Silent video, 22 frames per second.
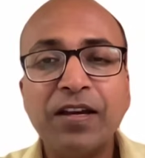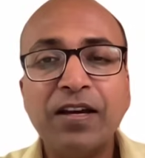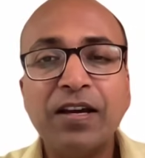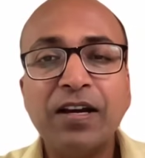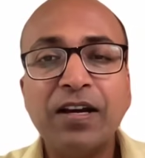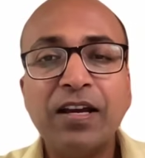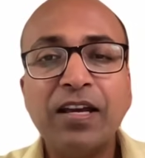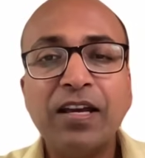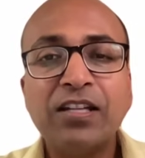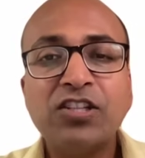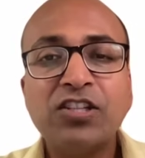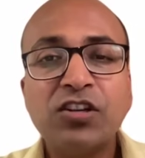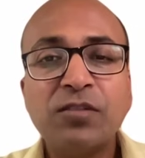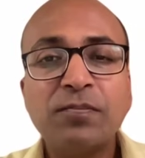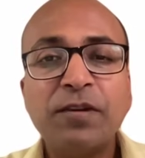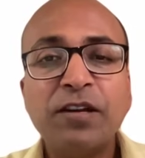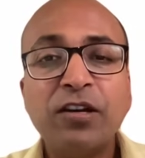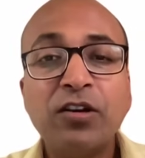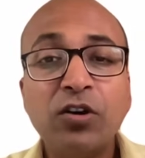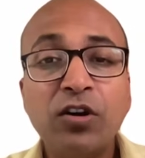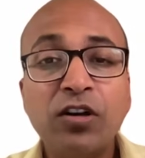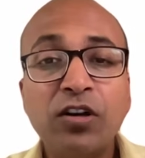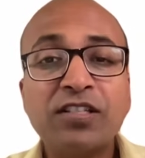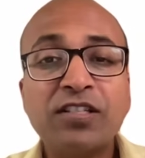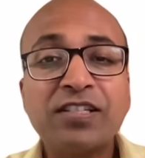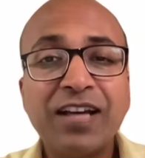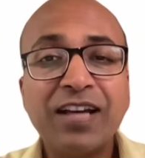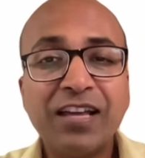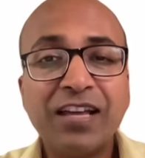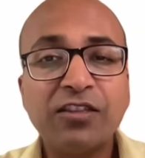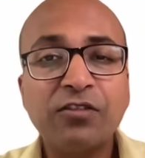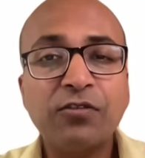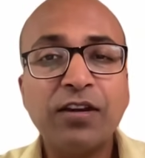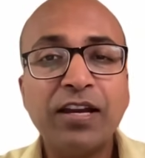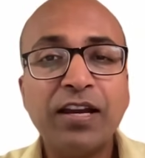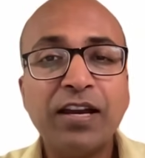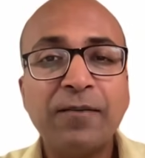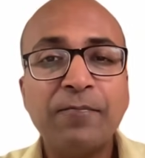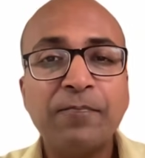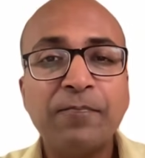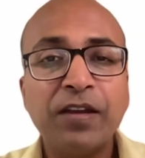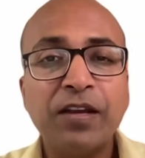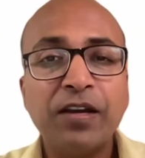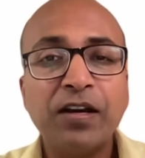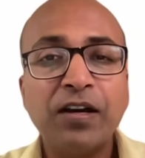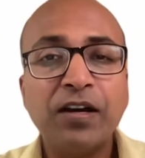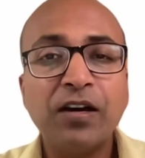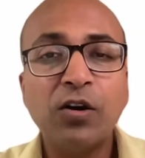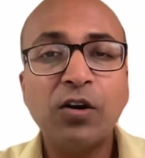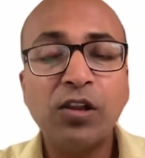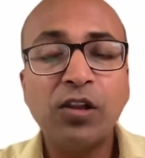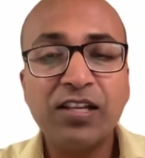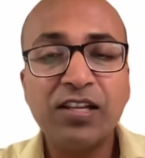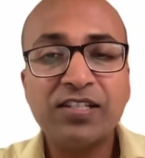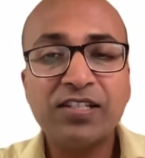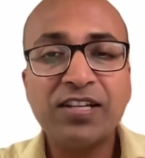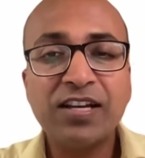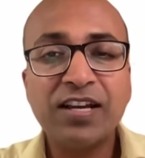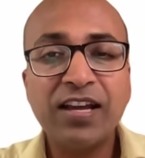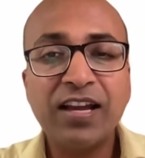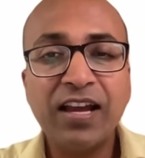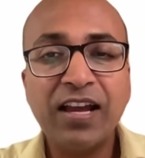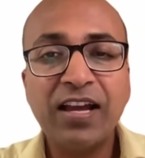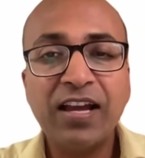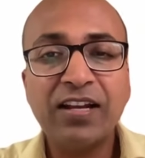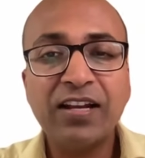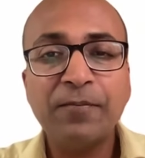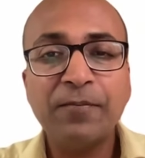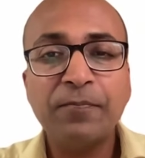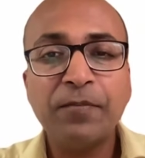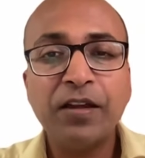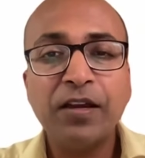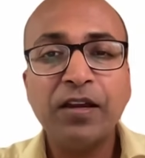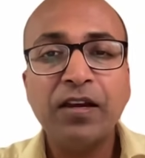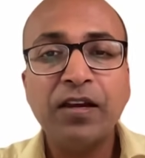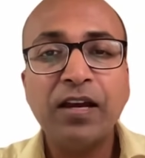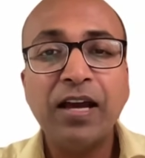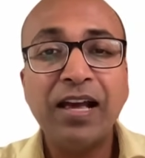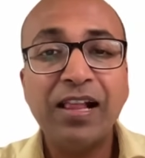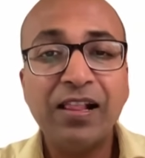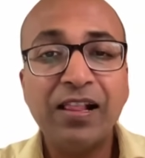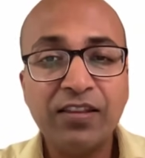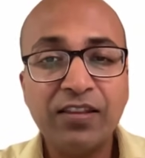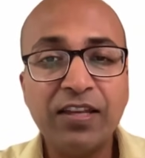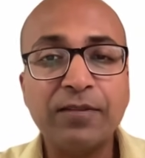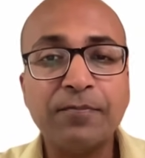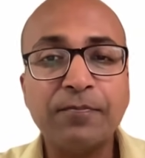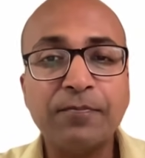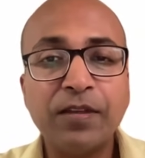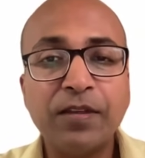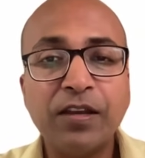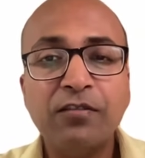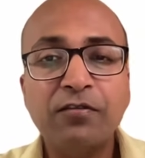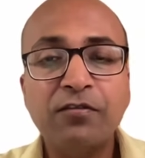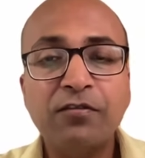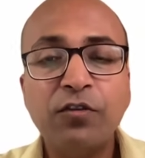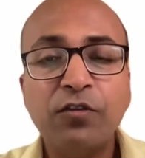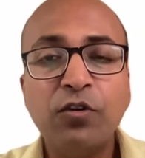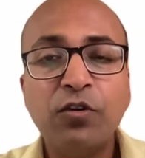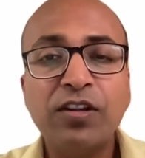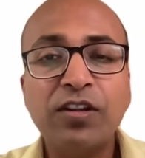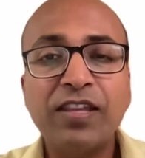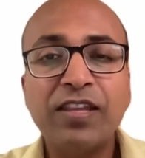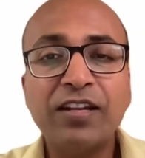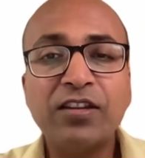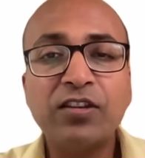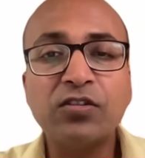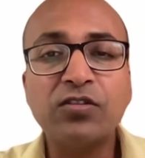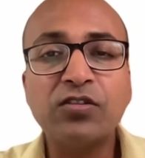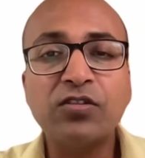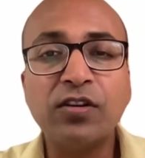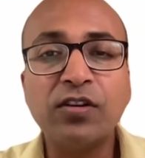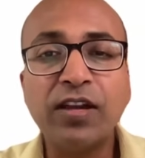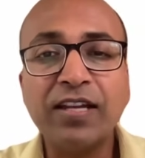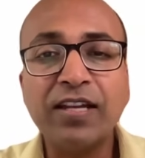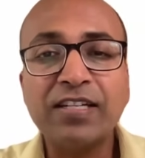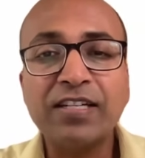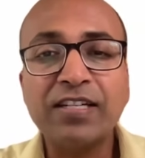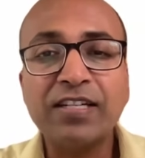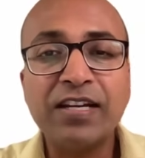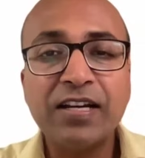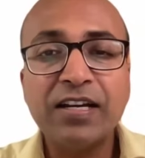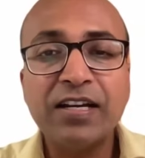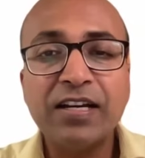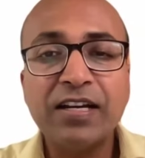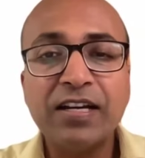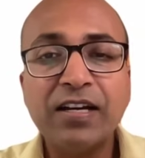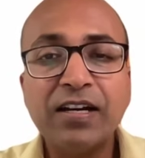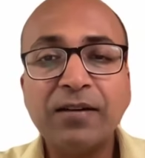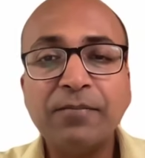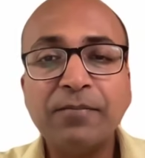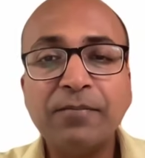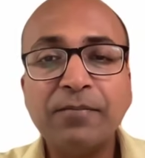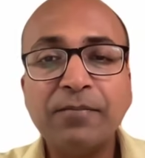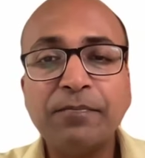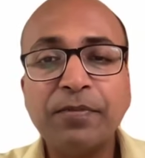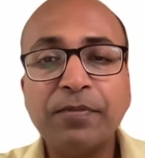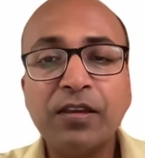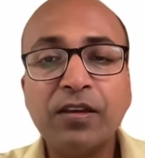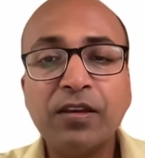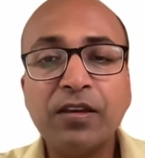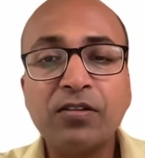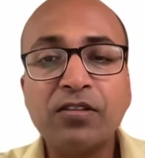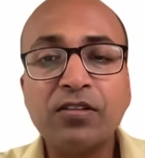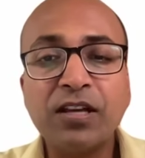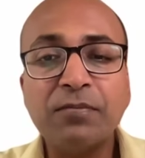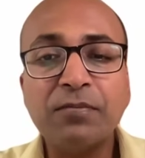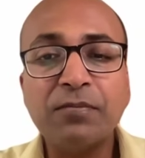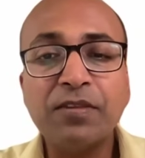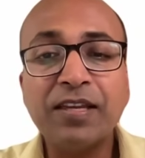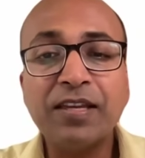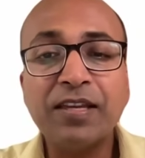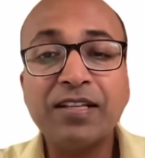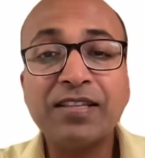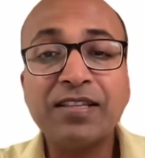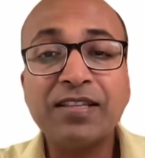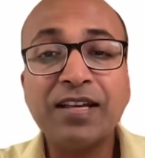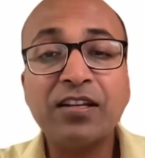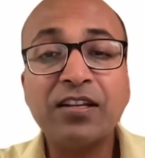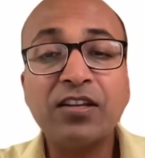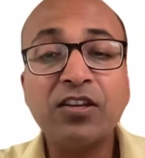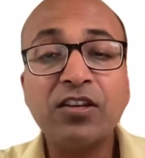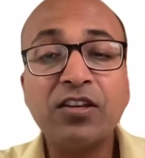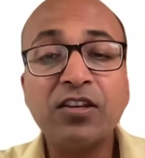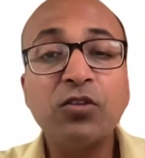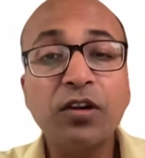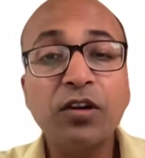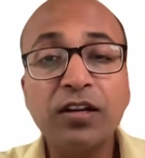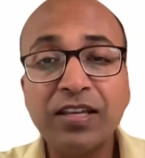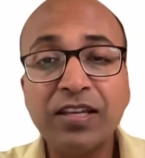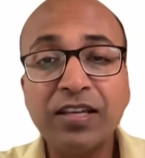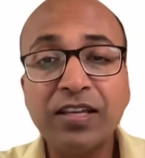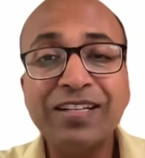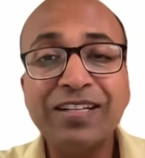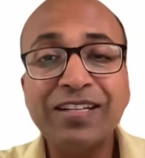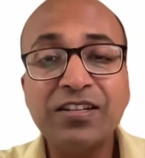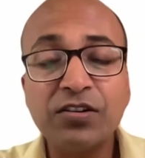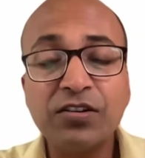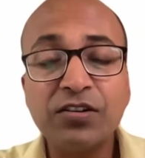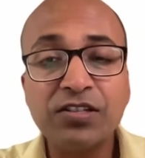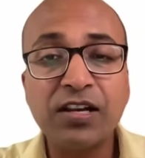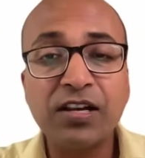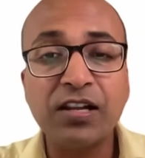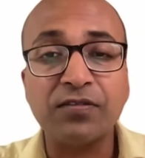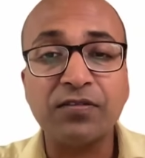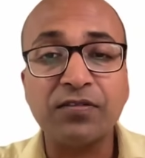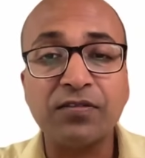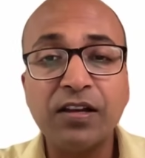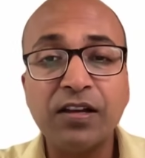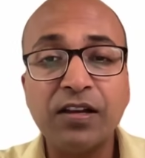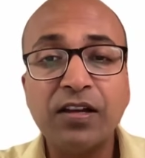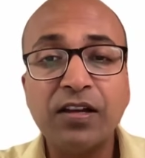It should be good, sattvic, holistic, and healthy food that you donate. Some things that you would eat yourself,